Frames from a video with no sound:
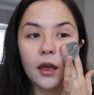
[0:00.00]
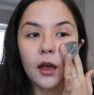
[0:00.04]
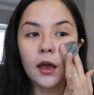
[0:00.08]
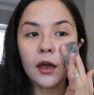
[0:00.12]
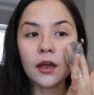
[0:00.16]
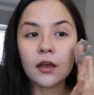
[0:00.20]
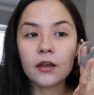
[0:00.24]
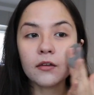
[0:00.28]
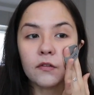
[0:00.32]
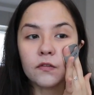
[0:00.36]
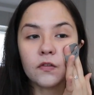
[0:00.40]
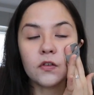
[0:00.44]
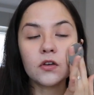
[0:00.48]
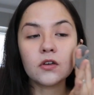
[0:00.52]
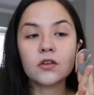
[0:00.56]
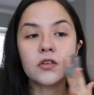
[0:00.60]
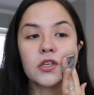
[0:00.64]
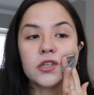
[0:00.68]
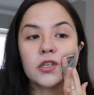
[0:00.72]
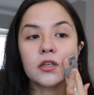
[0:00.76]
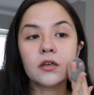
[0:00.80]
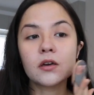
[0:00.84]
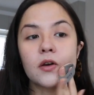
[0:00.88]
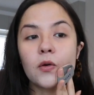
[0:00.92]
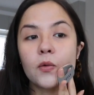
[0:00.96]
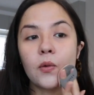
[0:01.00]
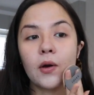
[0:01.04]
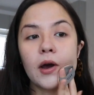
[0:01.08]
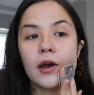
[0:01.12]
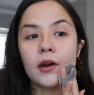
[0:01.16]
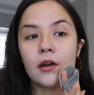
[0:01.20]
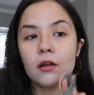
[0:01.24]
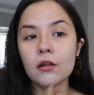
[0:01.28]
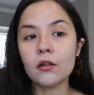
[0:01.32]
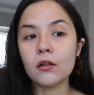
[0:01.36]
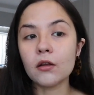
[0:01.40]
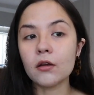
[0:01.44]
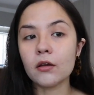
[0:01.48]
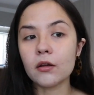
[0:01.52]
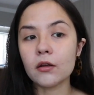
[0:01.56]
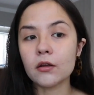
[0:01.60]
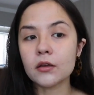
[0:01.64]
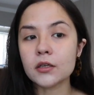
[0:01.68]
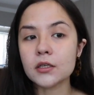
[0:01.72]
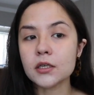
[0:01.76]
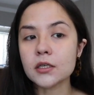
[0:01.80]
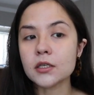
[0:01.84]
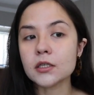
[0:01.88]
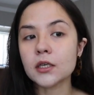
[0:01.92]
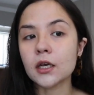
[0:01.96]
I've used it quite a lot
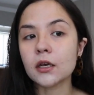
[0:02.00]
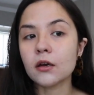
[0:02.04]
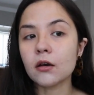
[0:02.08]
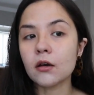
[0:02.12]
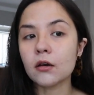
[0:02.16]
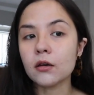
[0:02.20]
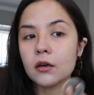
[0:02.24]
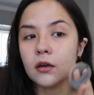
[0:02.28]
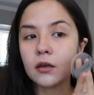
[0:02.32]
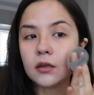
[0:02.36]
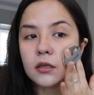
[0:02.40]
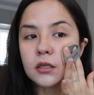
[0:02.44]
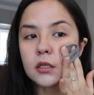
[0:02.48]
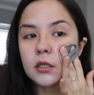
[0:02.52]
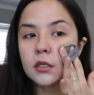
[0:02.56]
since I got it,